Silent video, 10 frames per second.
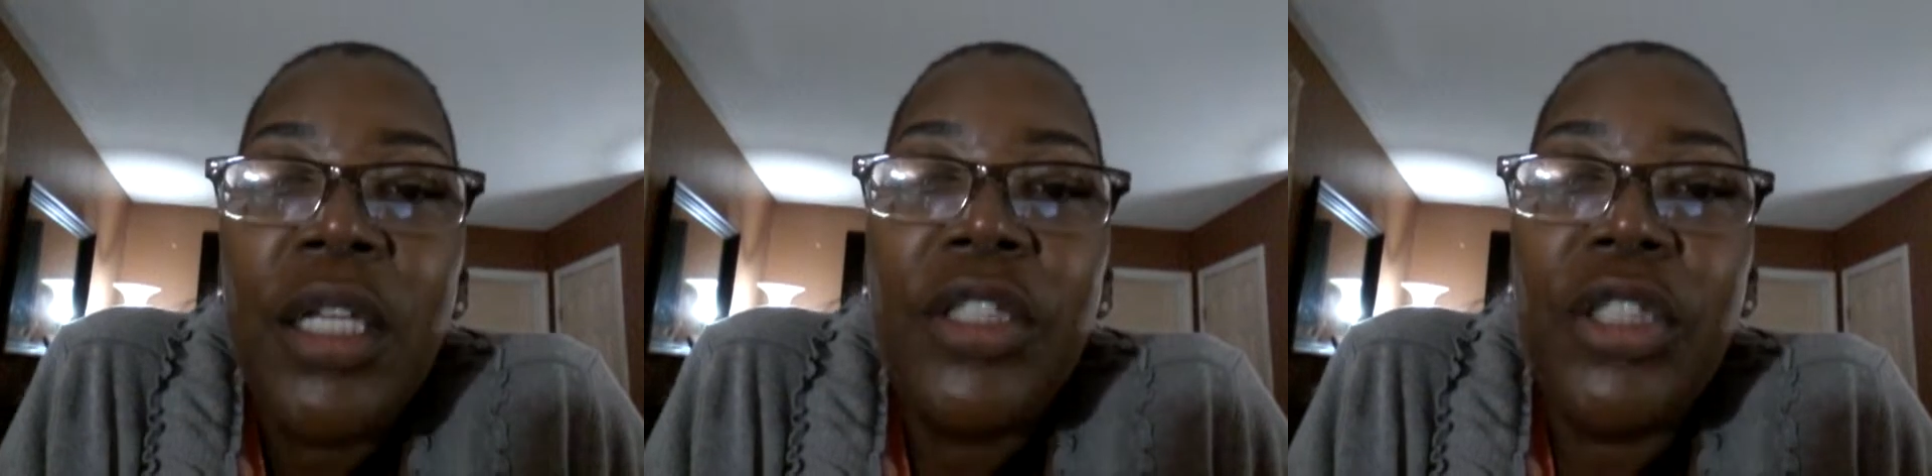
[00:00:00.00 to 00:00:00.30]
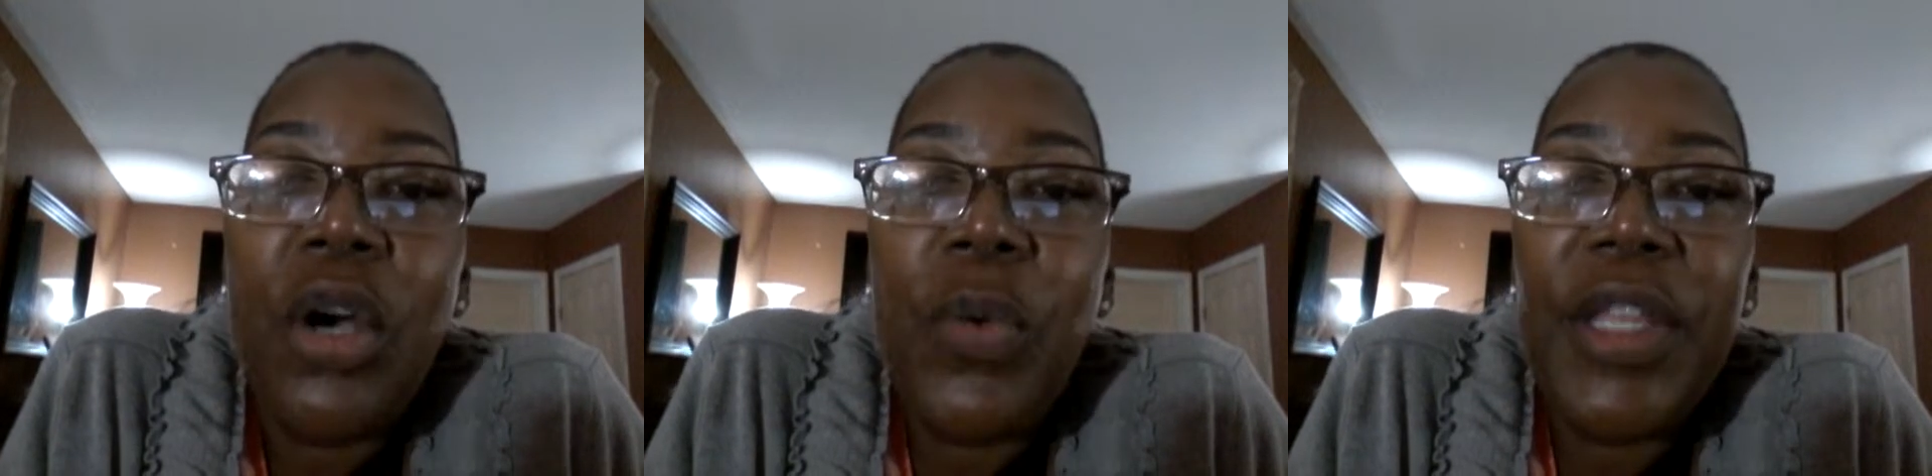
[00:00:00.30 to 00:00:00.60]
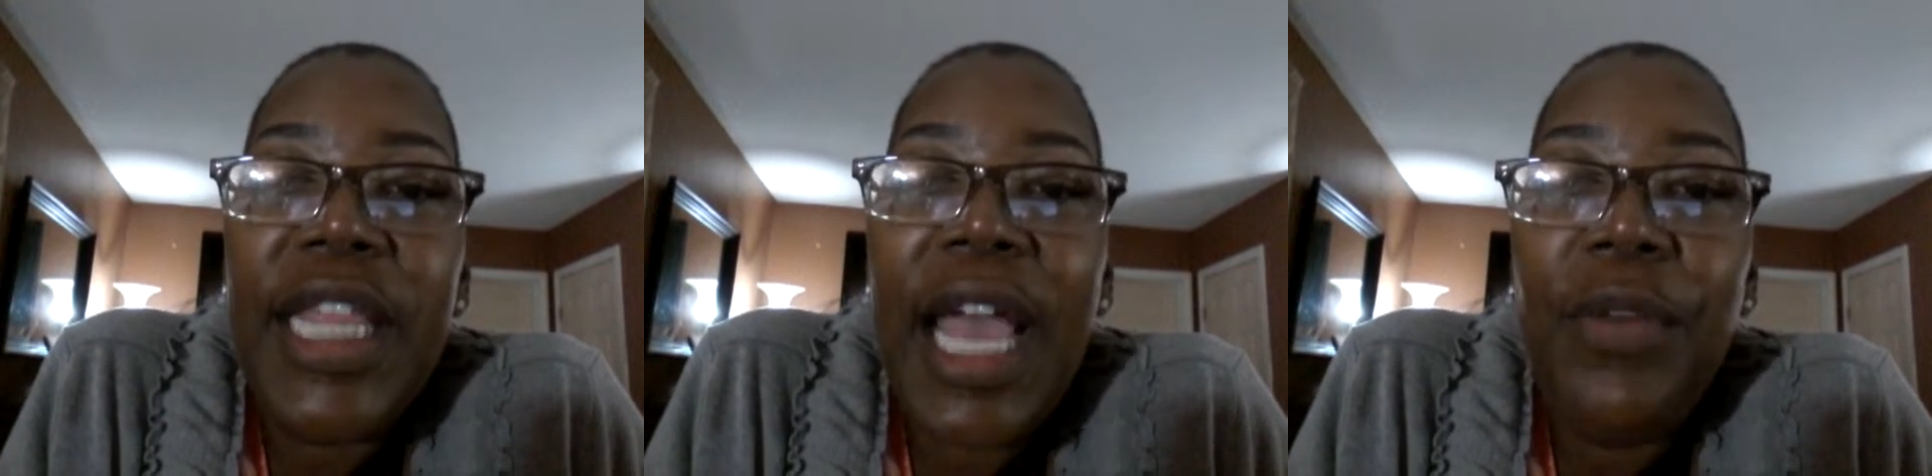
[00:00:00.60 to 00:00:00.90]
So,
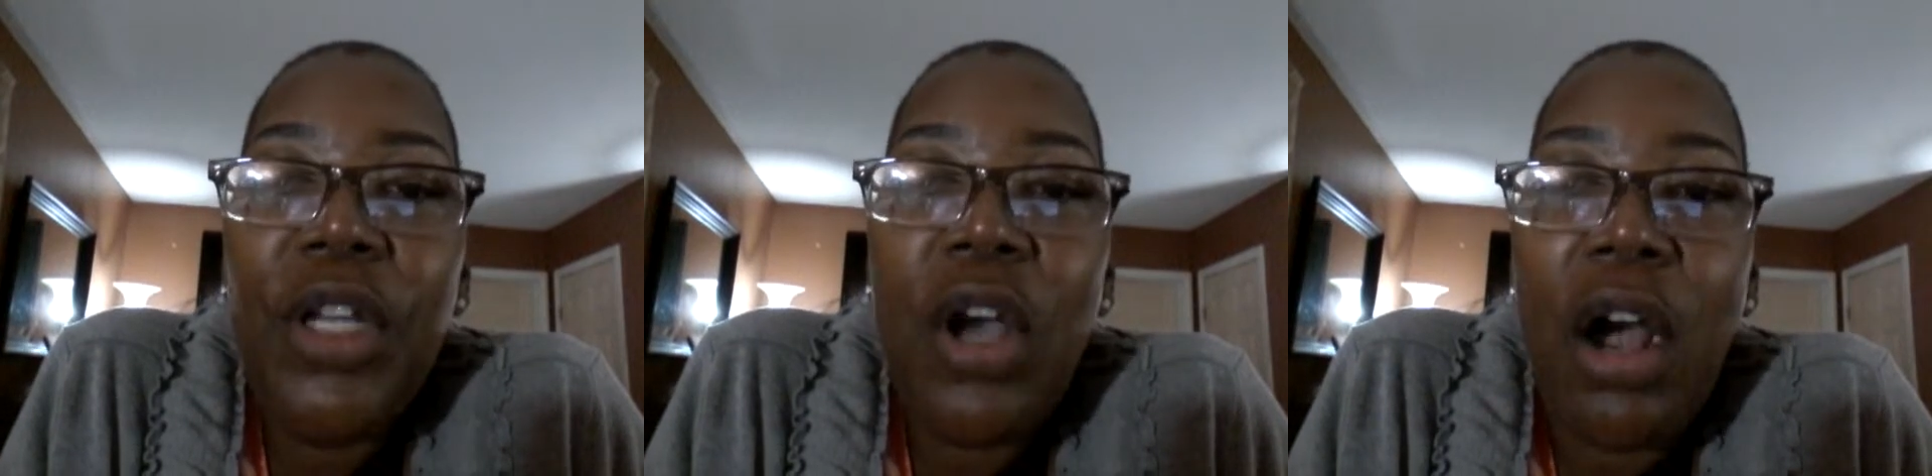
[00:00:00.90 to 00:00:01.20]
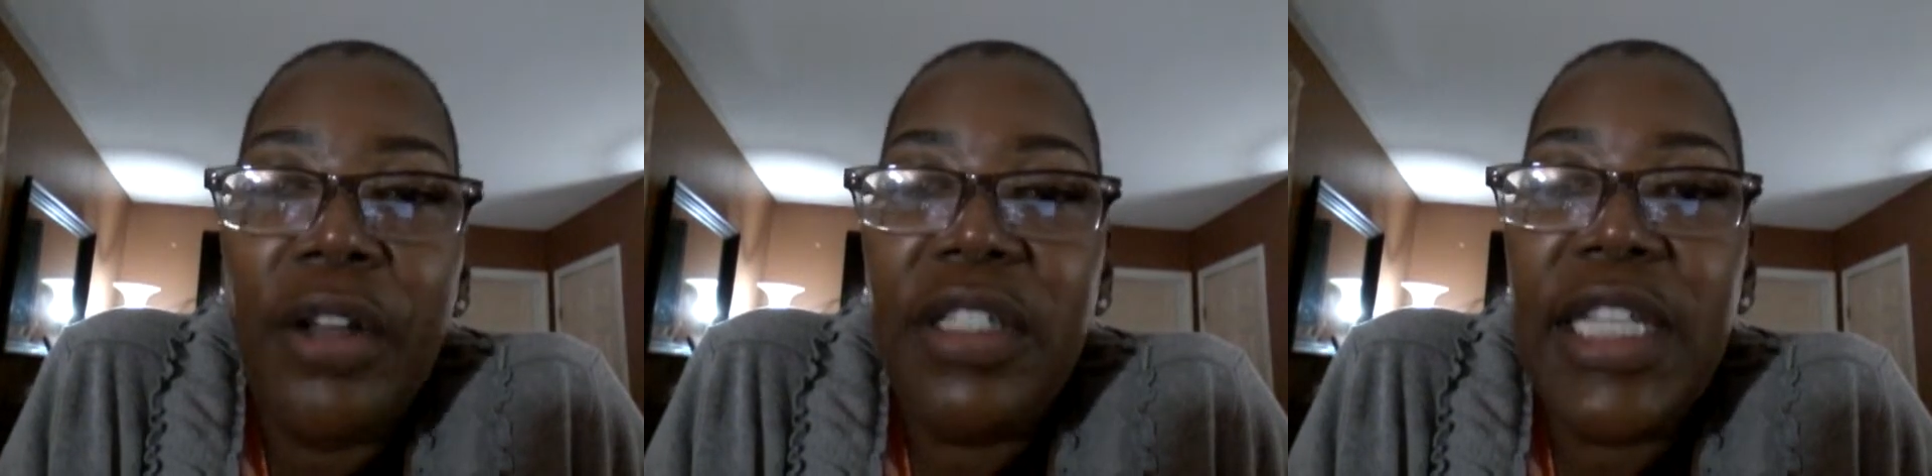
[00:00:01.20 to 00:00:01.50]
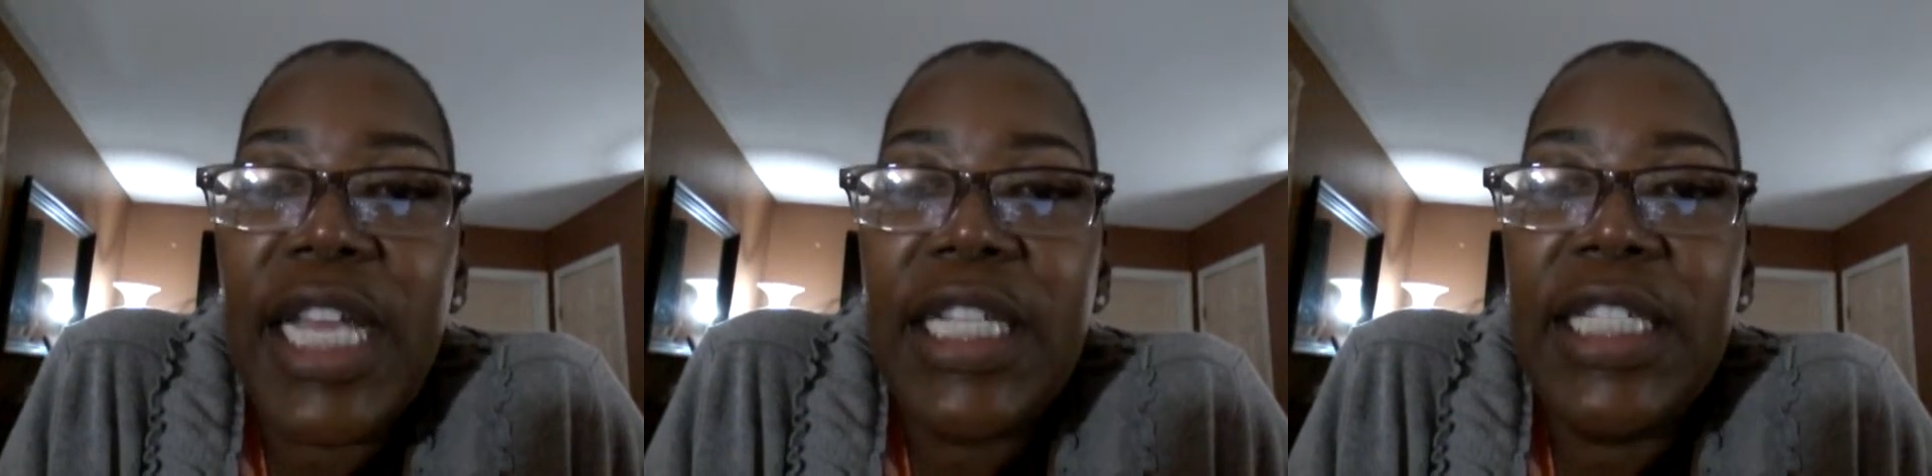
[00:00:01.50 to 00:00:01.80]
with that regards,
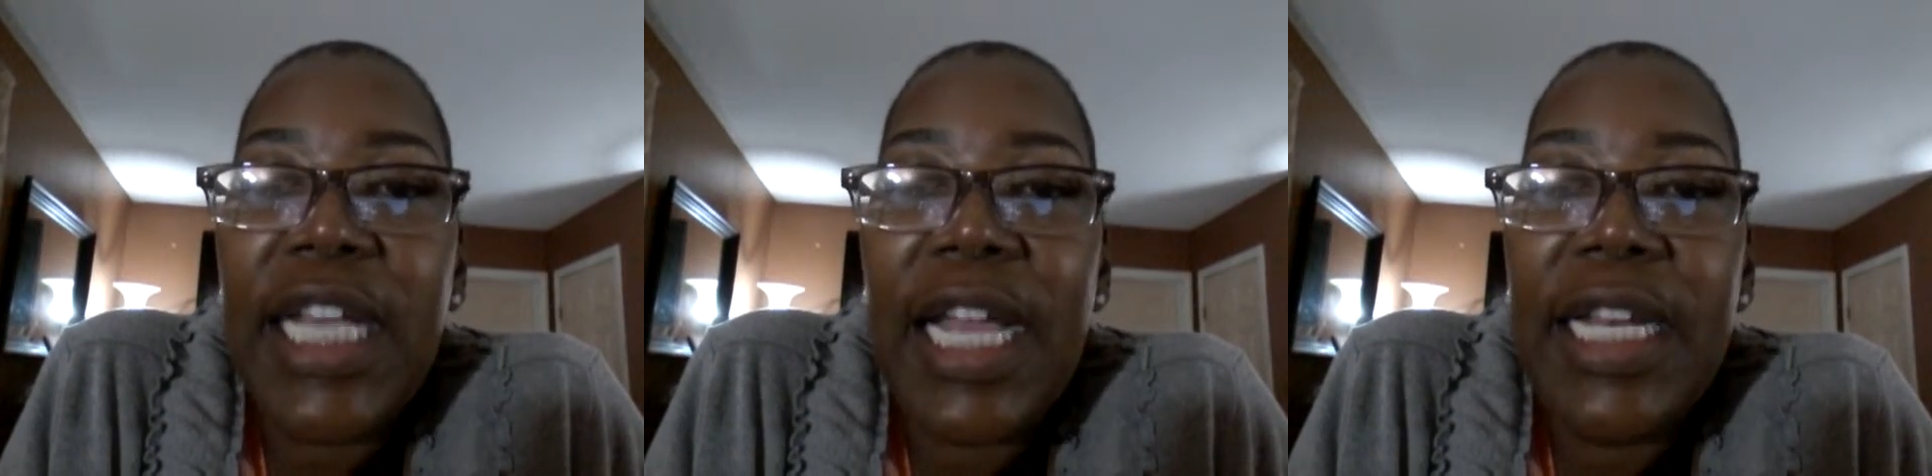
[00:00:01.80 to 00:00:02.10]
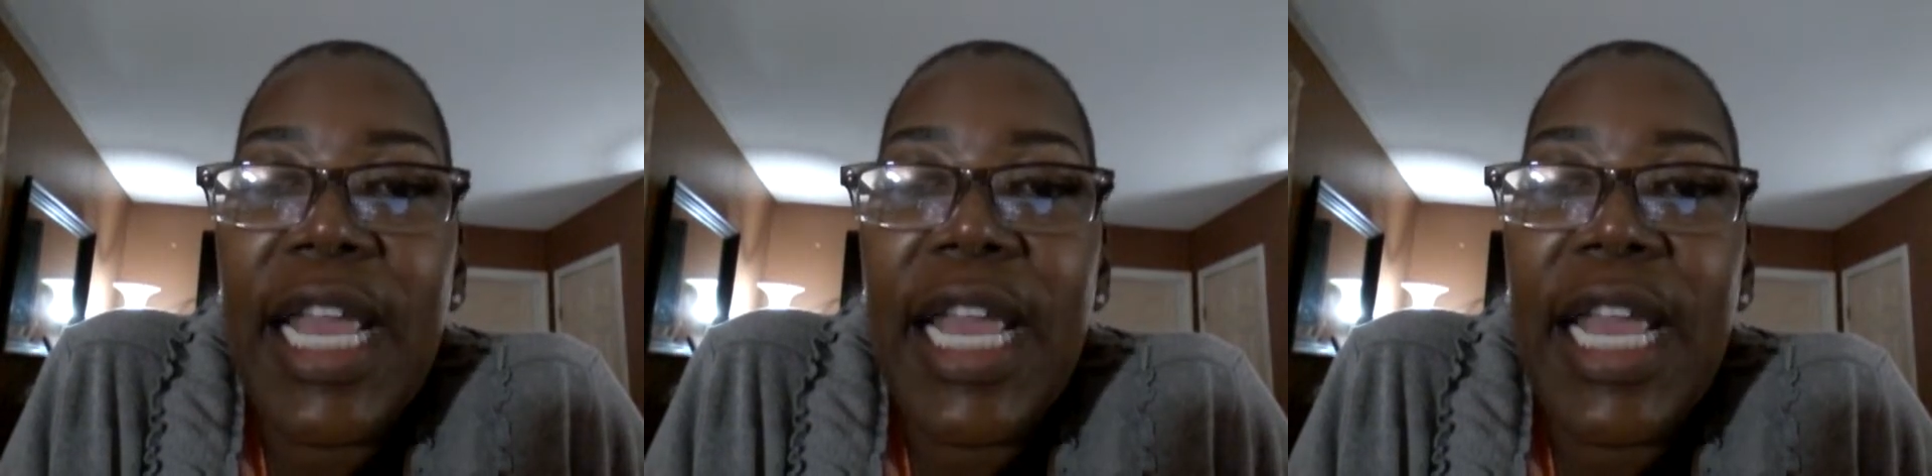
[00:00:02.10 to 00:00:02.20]
they decided,